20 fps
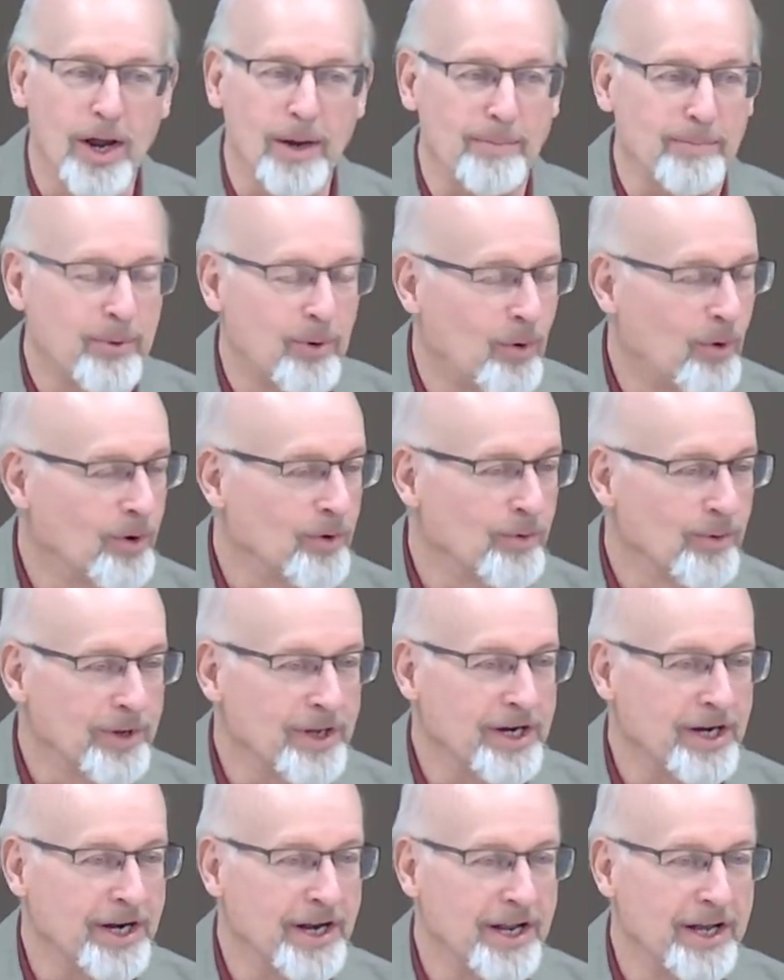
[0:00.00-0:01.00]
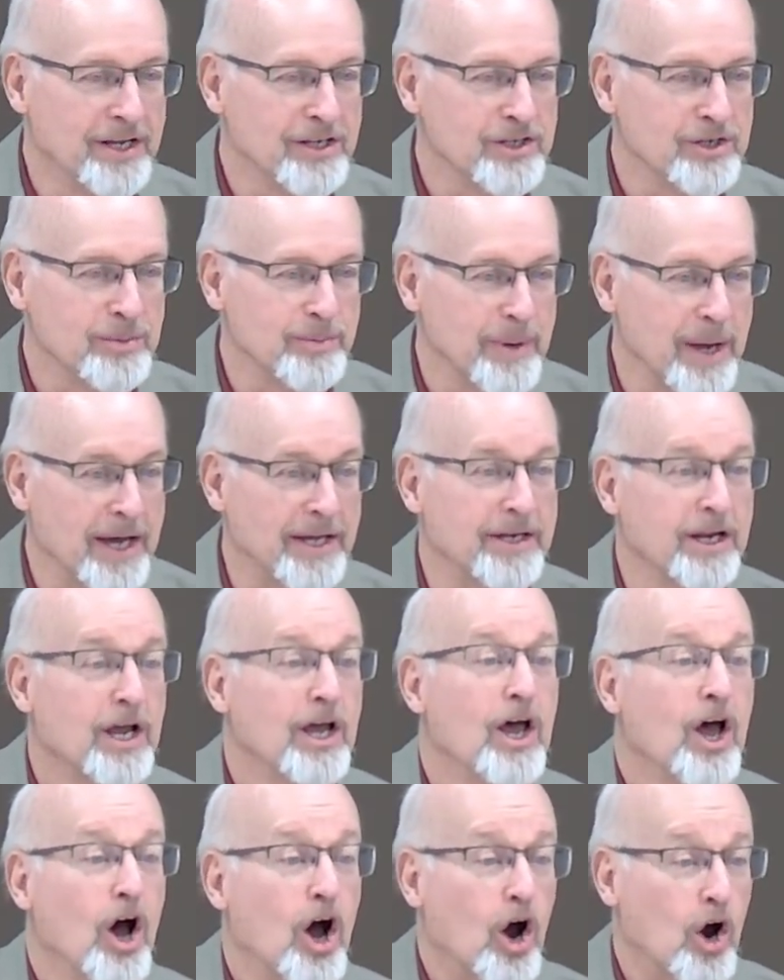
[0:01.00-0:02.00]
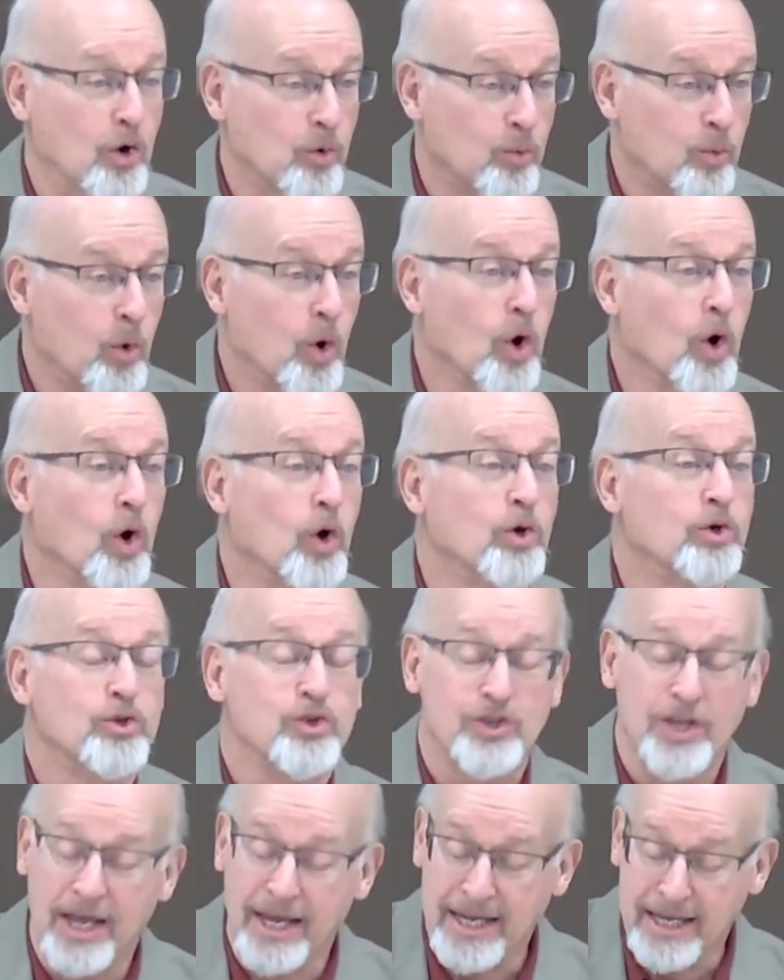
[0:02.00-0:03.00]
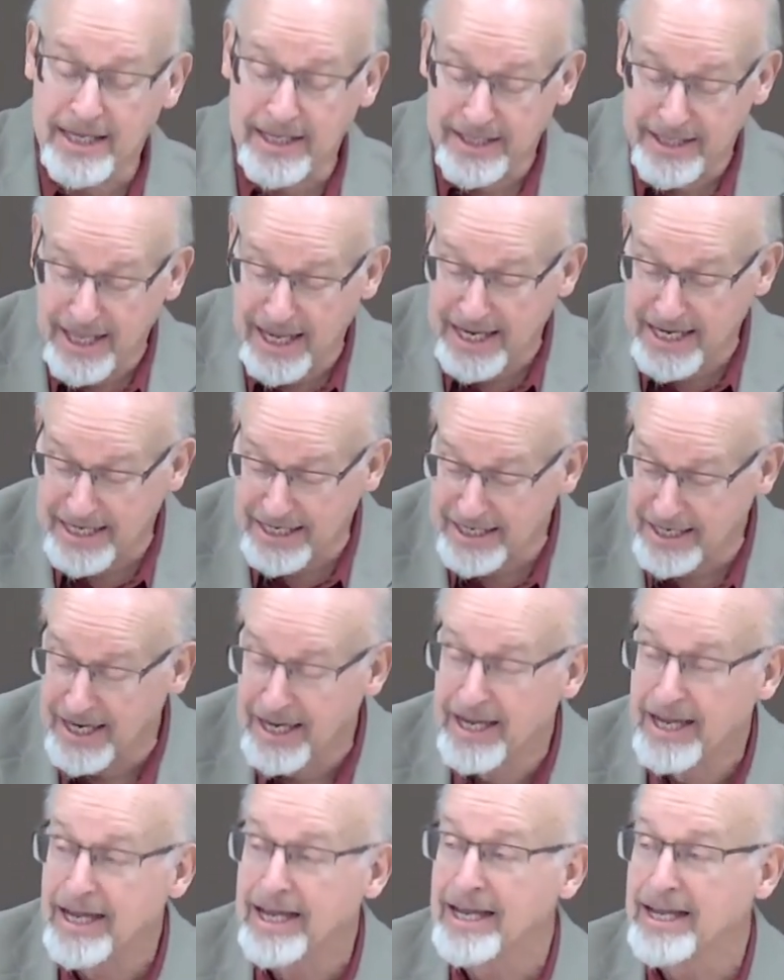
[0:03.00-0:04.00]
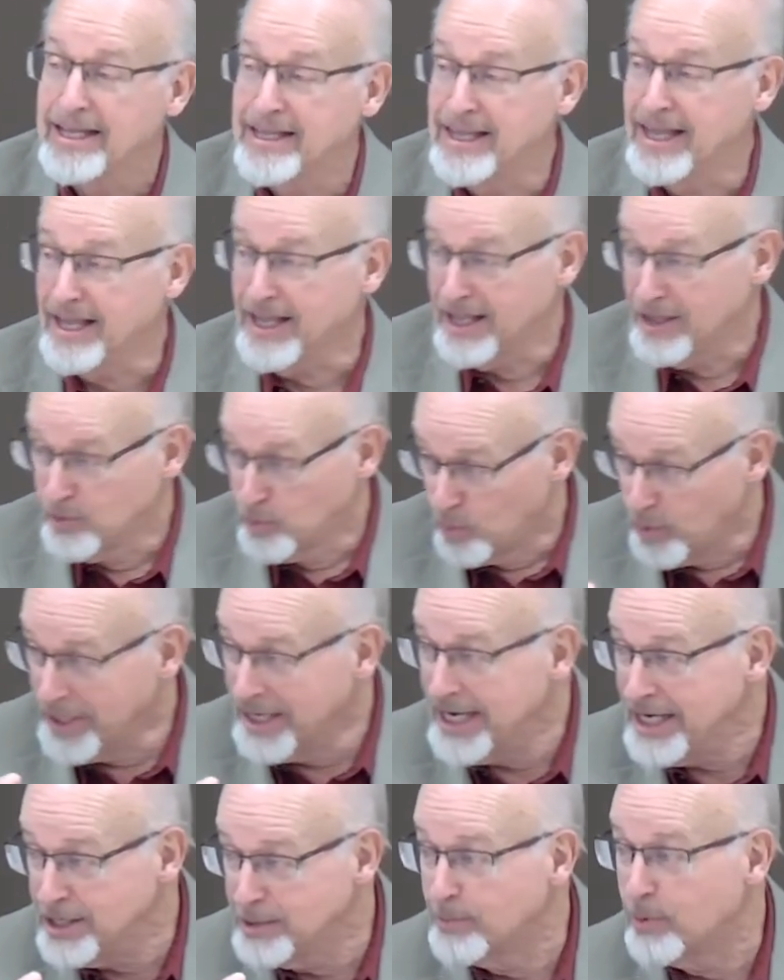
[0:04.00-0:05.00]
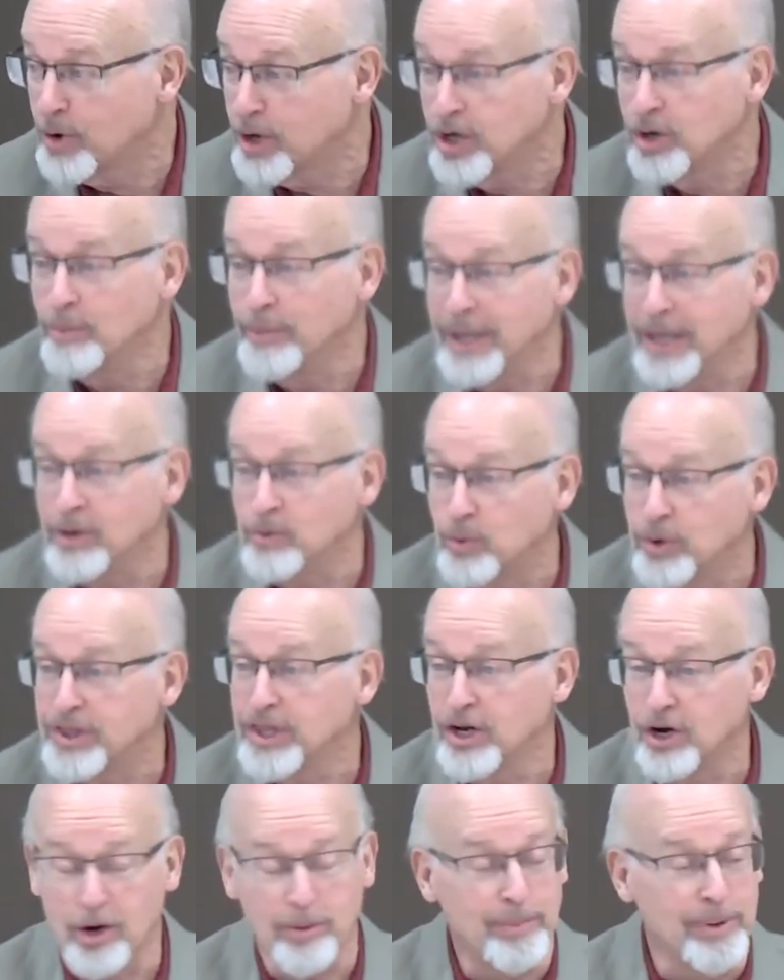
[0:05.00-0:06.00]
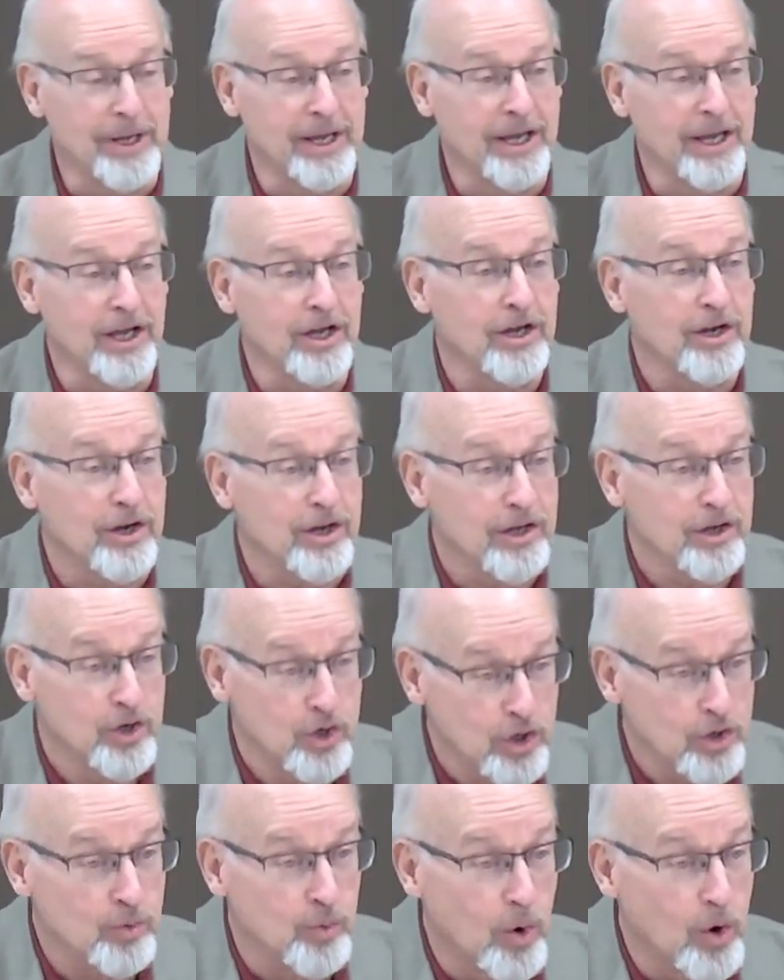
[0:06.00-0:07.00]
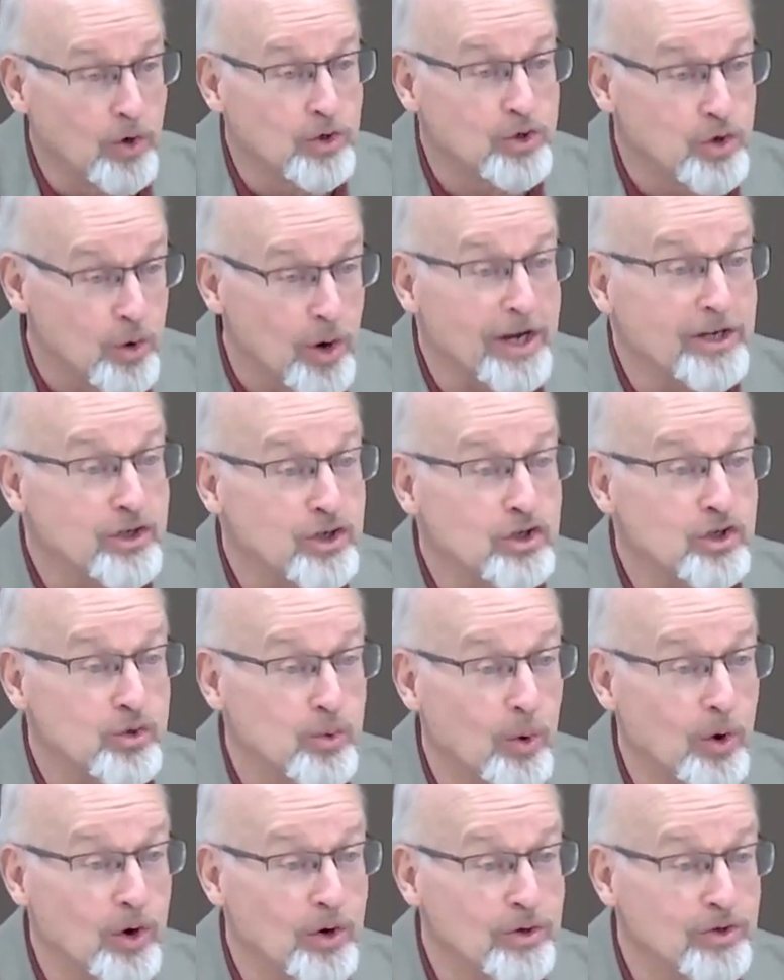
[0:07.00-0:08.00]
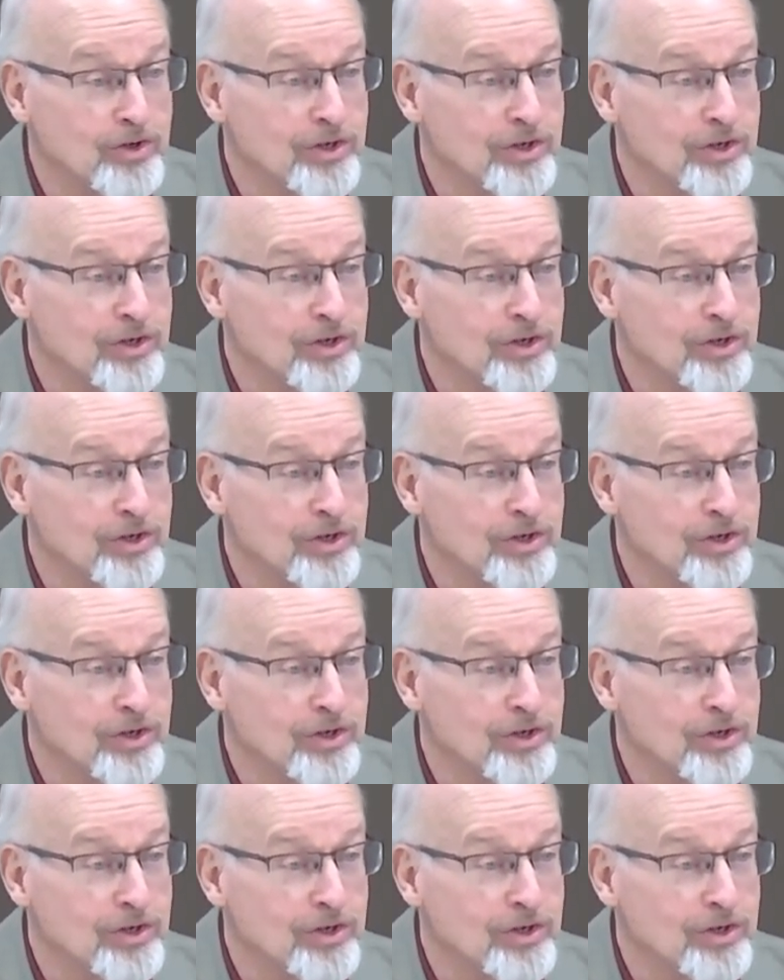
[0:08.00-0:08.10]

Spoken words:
point, Rita does, about our words. We need to bring them in within our being. Good words, gracious words.